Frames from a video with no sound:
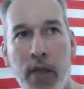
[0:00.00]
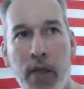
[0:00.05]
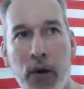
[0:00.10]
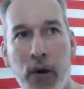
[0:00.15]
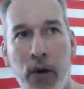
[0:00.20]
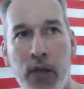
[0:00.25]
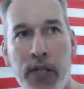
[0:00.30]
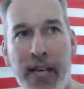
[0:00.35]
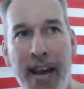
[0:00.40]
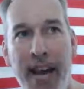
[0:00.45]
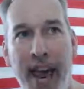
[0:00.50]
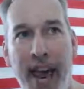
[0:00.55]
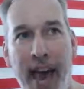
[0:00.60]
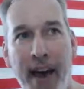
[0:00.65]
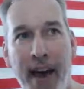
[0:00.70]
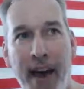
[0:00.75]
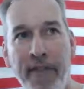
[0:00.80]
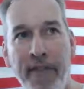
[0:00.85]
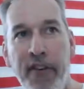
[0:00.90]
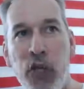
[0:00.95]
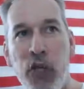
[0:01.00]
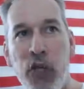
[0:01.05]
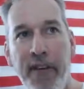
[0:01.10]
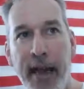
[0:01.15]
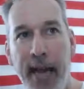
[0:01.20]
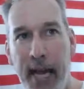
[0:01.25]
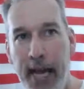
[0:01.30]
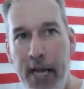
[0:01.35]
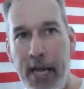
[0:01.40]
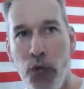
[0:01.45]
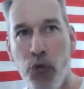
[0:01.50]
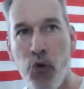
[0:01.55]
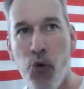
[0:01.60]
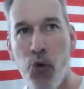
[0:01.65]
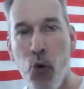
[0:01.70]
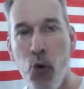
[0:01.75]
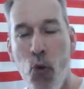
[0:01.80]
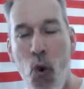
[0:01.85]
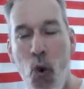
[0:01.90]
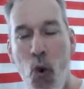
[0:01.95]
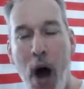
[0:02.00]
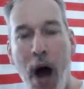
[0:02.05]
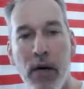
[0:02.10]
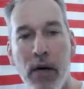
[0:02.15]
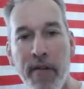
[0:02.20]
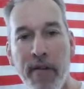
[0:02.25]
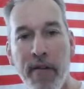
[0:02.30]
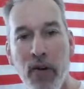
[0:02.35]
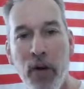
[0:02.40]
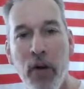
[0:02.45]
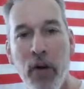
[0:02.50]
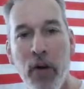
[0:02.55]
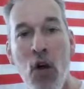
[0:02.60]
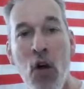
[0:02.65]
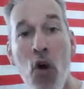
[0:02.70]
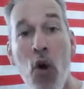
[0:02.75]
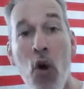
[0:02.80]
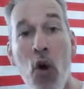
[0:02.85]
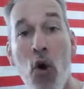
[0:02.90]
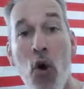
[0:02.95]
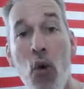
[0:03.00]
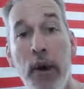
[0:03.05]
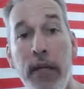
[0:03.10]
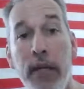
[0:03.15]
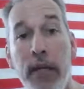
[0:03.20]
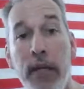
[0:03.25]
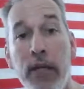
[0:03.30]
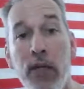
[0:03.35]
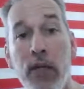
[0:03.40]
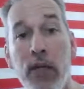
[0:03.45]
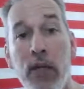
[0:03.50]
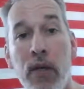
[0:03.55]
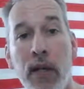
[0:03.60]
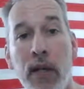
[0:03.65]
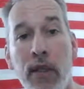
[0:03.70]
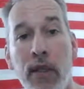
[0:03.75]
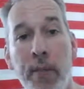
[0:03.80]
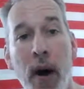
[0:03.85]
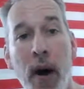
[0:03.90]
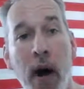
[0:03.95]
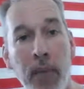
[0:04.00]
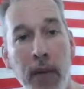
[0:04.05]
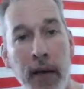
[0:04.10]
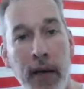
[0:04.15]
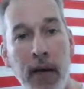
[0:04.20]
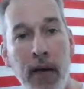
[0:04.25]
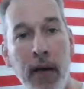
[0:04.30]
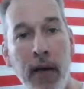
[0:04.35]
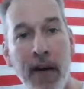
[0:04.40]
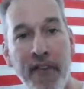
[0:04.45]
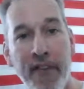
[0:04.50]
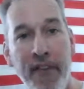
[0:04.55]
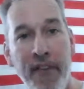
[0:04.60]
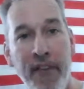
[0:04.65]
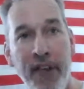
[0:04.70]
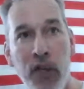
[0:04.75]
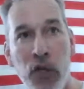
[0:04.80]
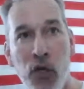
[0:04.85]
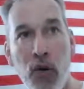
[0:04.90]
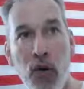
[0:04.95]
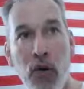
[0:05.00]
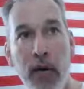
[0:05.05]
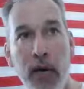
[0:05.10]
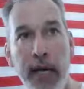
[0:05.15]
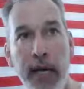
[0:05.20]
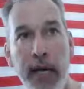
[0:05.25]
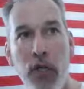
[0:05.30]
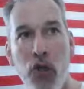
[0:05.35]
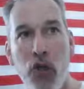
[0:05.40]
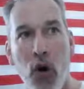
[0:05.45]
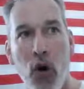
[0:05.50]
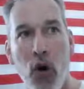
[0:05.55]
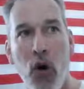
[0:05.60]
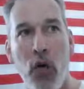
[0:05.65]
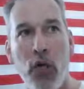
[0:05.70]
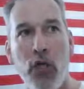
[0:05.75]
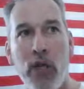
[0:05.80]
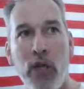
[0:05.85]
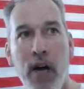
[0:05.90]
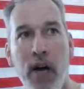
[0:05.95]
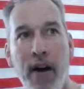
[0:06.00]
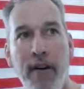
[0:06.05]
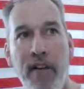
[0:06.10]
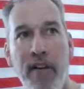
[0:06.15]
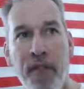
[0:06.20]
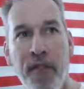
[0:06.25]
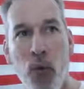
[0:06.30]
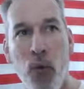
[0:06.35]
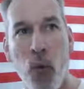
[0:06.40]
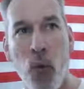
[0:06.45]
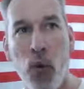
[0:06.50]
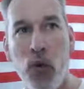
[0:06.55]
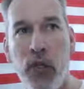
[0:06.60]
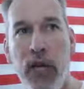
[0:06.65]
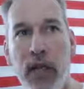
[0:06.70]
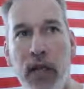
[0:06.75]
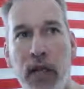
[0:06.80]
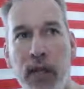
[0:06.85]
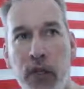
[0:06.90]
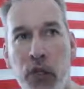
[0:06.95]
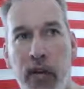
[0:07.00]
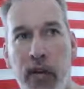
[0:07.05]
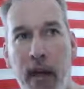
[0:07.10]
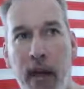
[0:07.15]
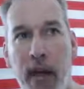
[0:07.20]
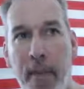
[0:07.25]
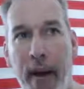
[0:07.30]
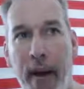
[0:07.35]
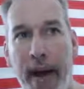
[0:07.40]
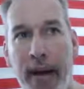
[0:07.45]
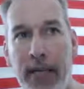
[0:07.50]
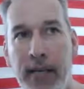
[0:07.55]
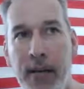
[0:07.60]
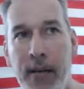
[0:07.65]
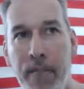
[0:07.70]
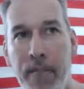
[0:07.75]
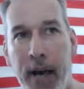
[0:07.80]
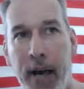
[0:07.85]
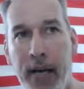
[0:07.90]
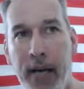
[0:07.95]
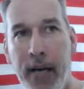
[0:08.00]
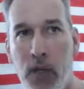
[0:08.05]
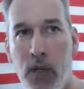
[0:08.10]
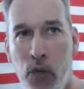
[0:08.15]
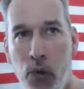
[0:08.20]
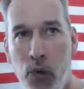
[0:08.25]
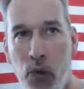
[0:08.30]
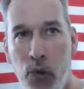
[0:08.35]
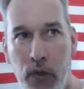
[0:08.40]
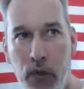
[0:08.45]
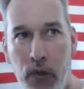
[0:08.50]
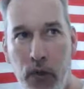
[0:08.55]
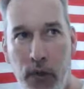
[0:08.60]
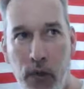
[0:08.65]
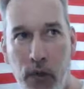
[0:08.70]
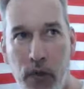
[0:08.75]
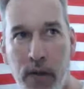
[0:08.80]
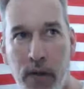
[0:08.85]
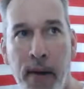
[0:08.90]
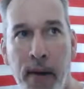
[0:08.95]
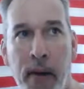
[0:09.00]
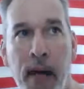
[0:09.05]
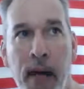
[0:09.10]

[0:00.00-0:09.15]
there's an effigy of Andrew Oliver, who is the public official in charge of enforcing the Stamp Act in Massachusetts.